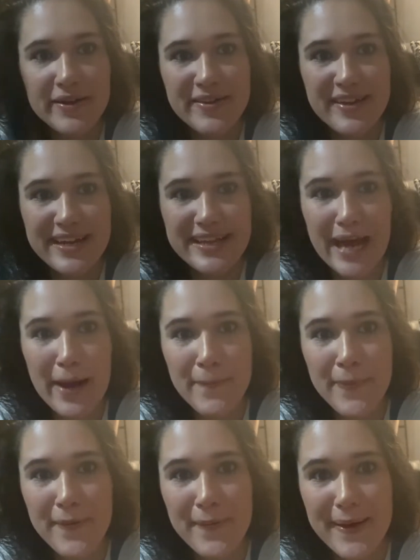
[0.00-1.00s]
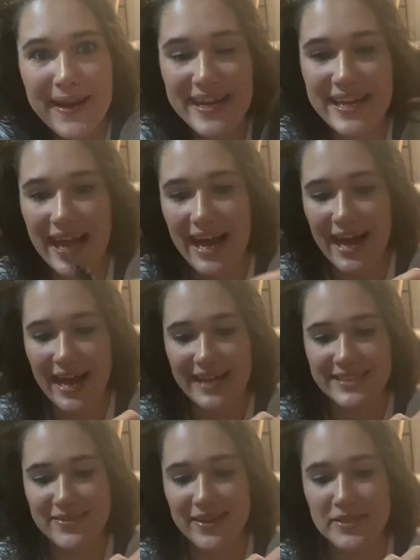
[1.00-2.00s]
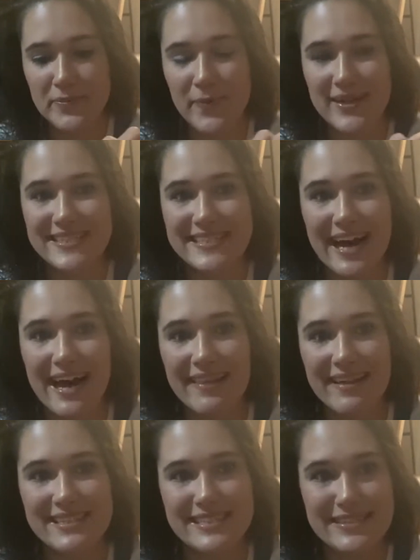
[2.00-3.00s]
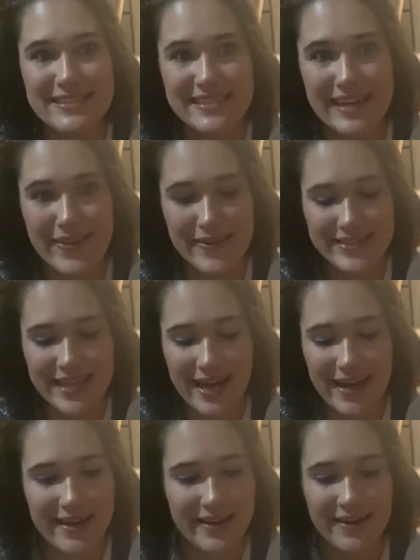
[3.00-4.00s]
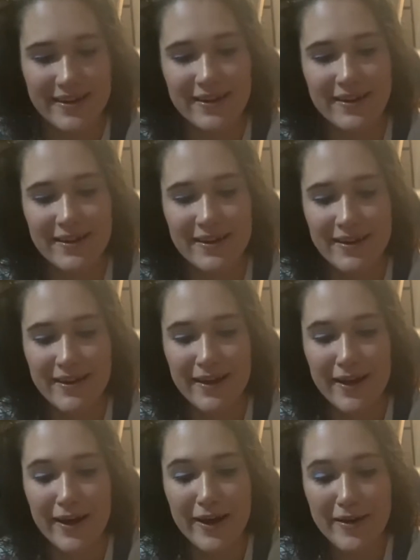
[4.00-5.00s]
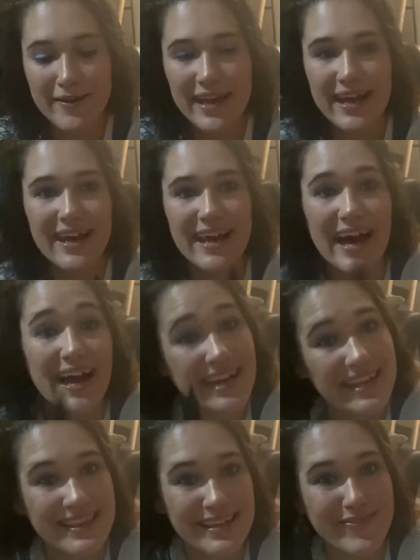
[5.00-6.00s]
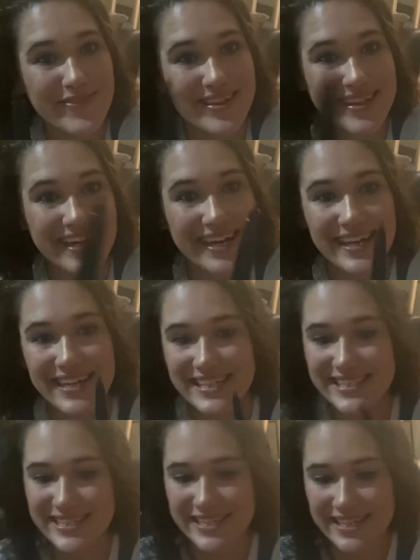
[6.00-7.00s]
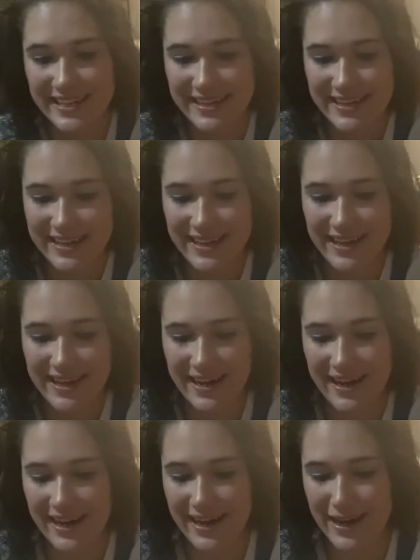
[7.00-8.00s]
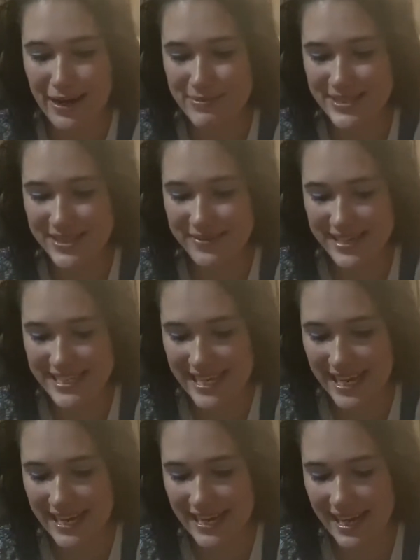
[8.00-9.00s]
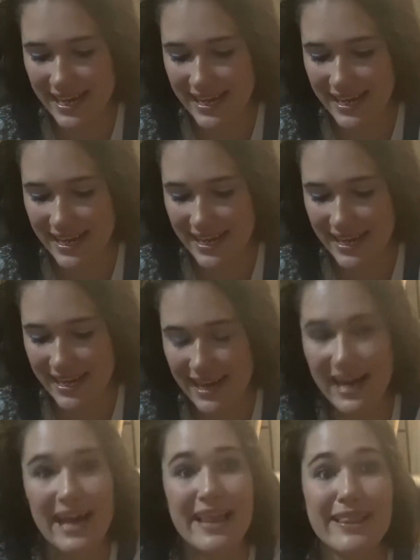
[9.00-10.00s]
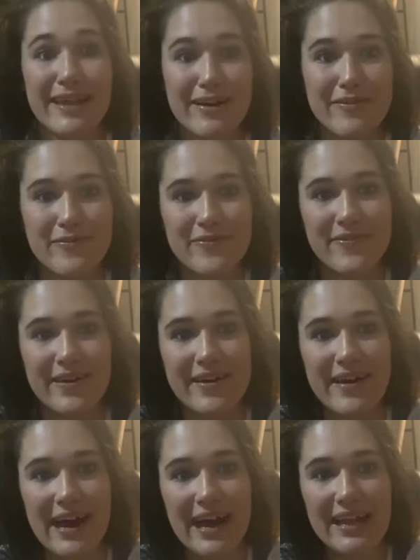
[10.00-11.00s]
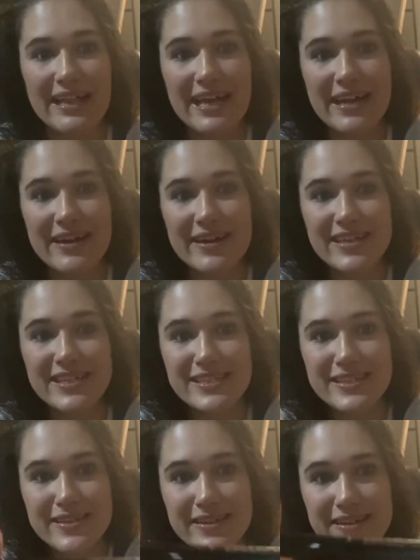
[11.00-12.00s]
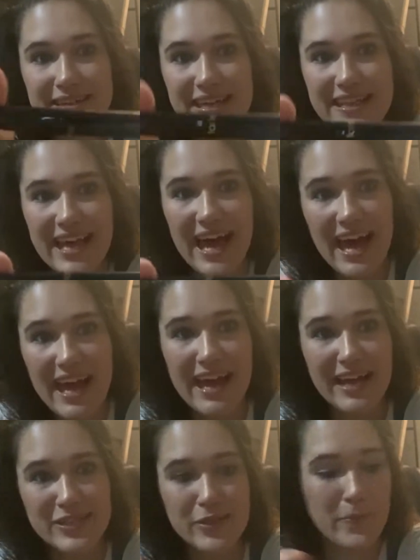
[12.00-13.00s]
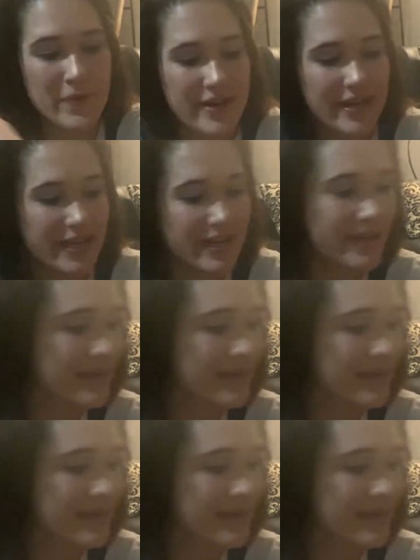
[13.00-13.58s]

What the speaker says: Look at that point. Yeah, so that's one side. Let's see the other side. Okay, I could live with this. I'm so excited. I love eyeliners. Look at that. It's so pretty.